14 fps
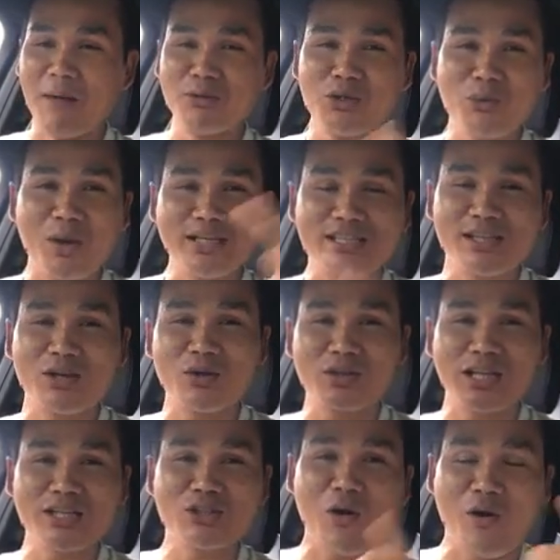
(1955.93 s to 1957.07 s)
She waits until
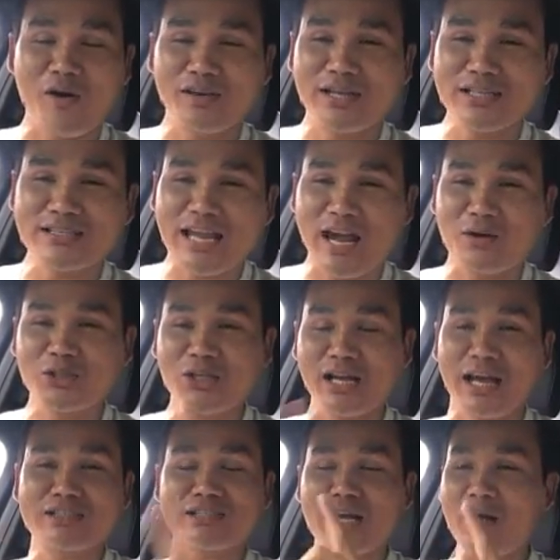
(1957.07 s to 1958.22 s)
things go on discount. She
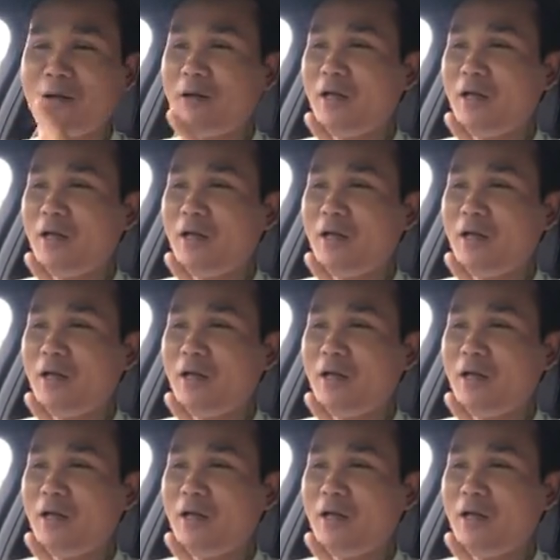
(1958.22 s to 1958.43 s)
likes